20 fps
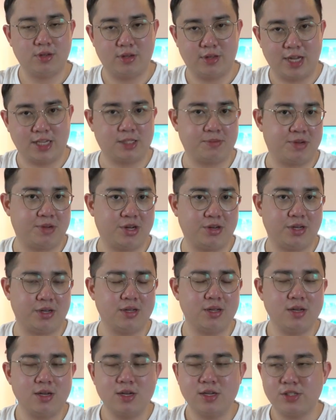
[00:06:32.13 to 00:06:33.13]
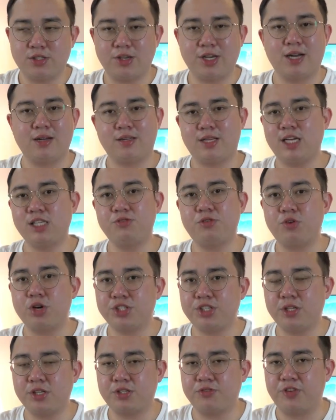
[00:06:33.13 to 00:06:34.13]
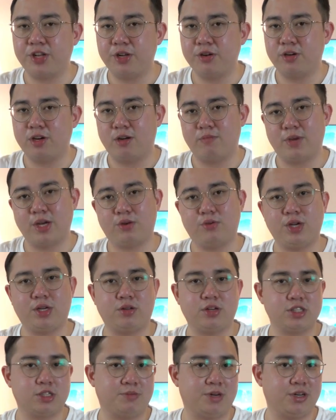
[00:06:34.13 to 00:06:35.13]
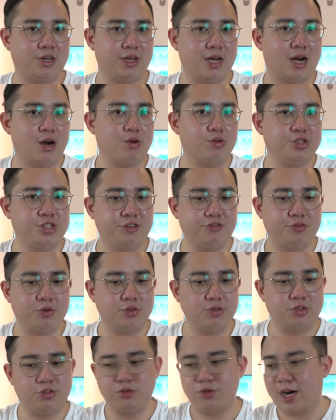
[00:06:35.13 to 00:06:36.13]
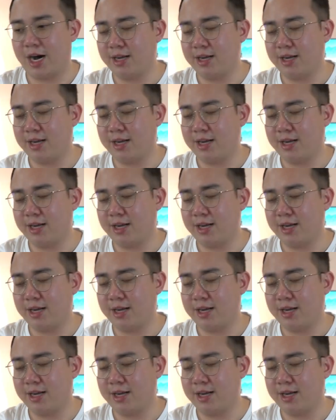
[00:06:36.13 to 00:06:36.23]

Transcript: That's about it. So yeah, thanks for watching this video on my quick thoughts about the ROG Phone 2.